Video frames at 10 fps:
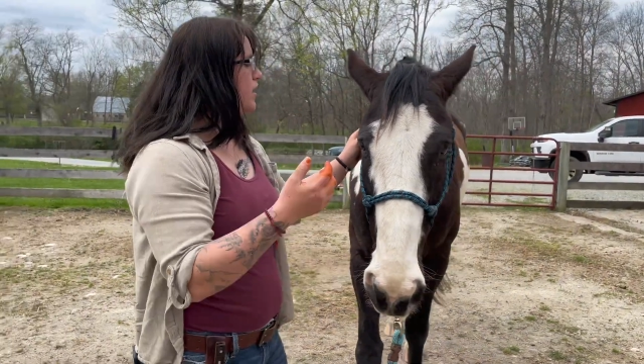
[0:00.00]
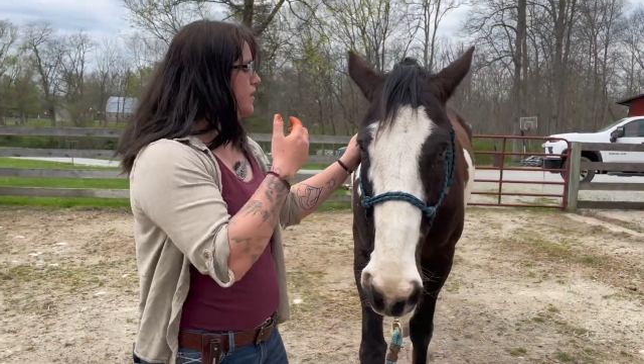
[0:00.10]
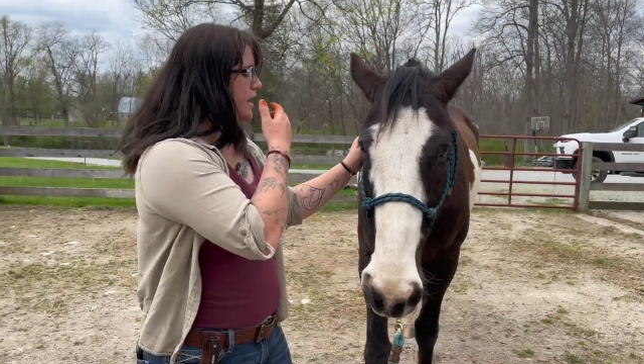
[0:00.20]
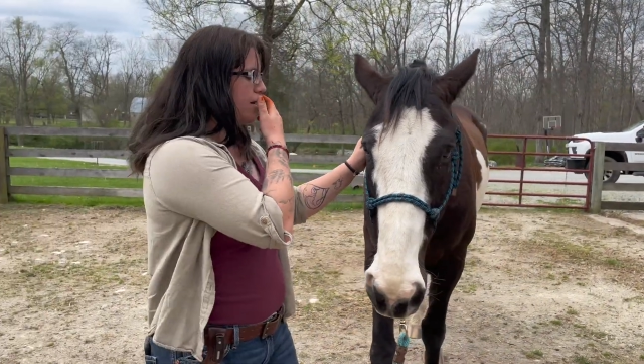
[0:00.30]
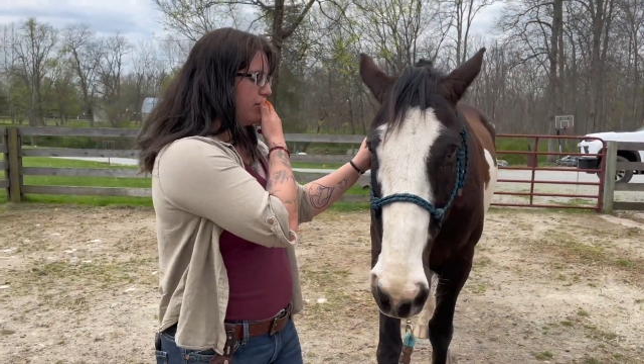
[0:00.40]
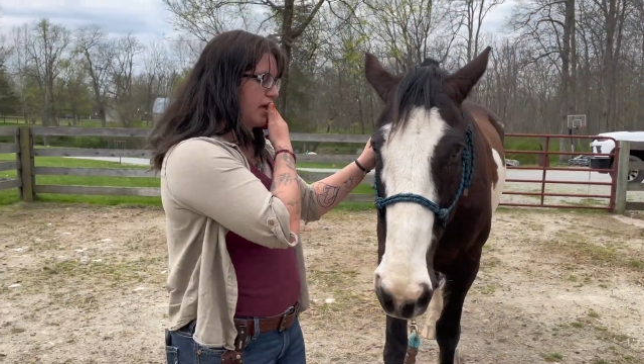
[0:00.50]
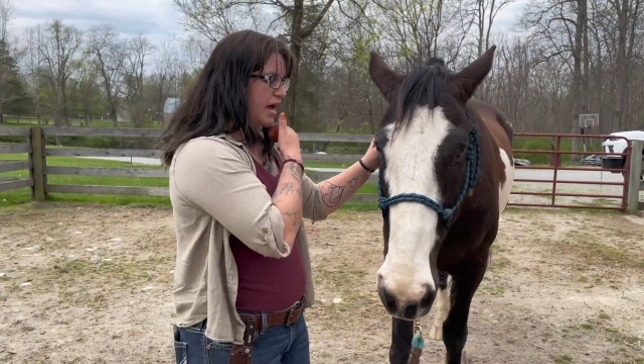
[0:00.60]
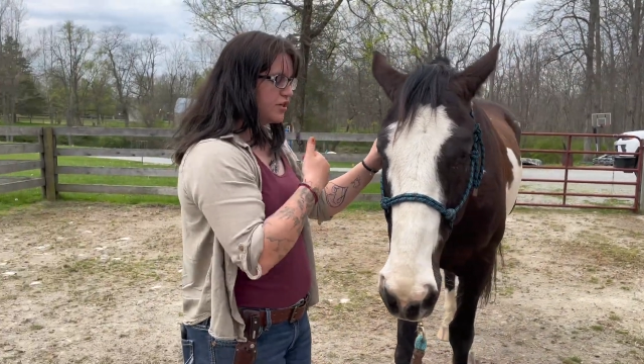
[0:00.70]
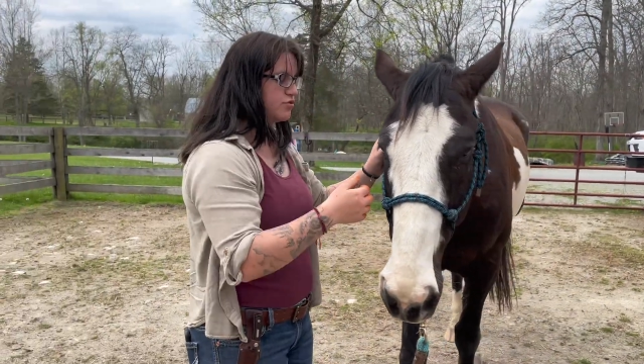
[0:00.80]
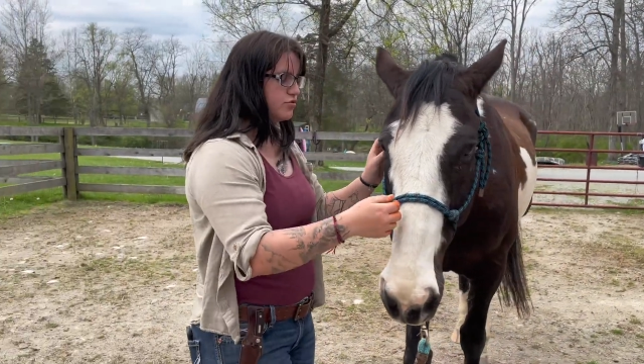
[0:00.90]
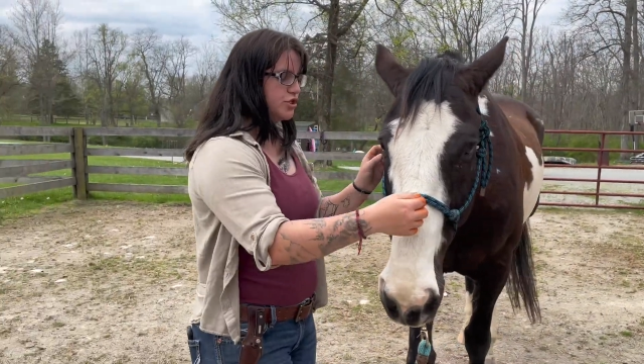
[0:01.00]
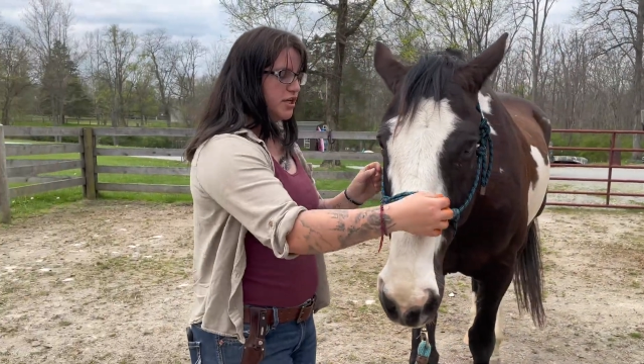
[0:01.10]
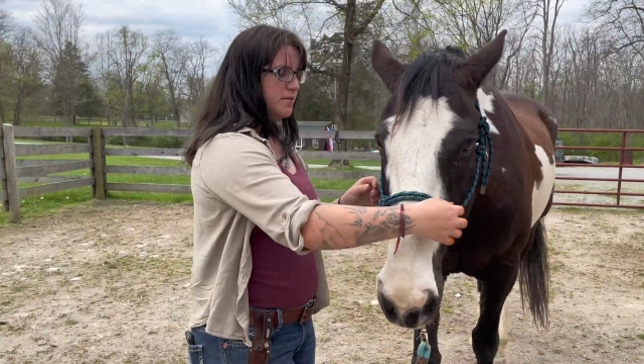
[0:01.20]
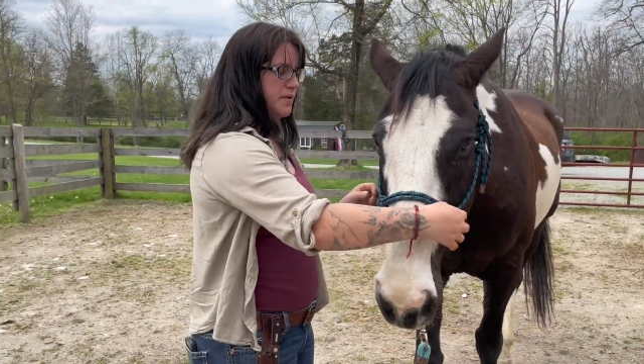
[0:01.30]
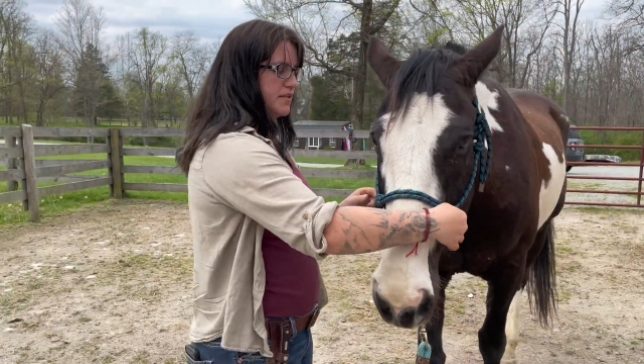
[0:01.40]
Now the actual
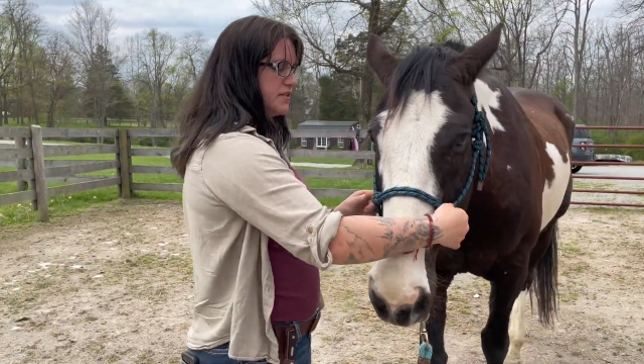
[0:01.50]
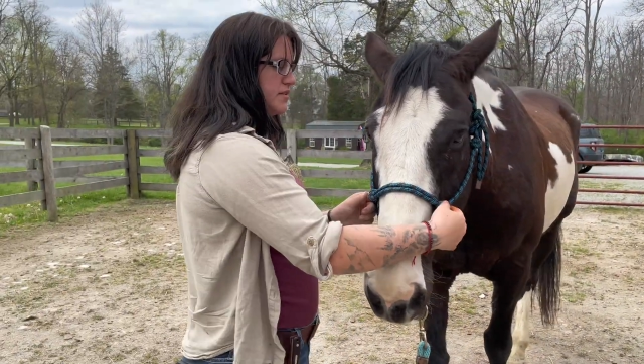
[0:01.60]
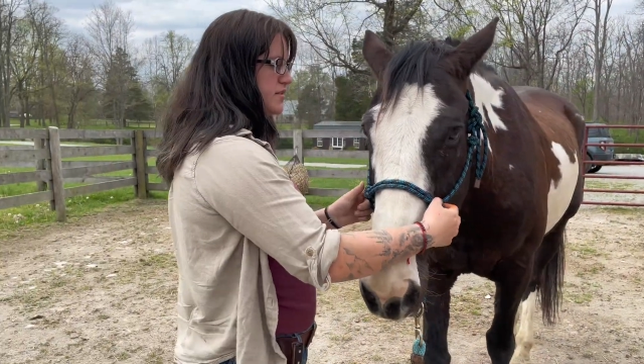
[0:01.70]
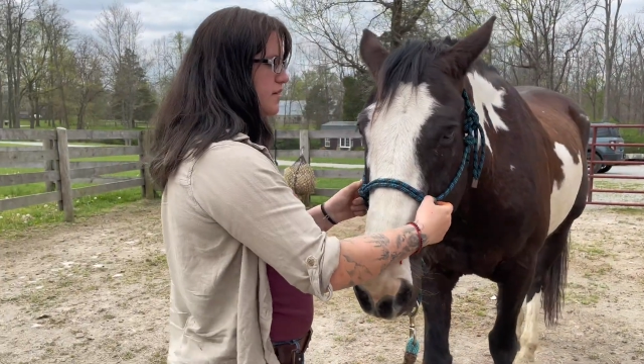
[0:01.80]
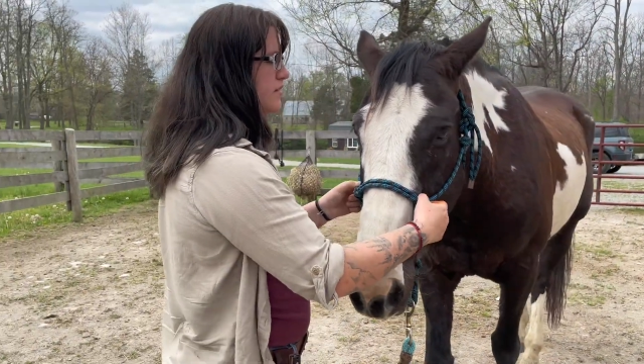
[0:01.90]
cheek pieces,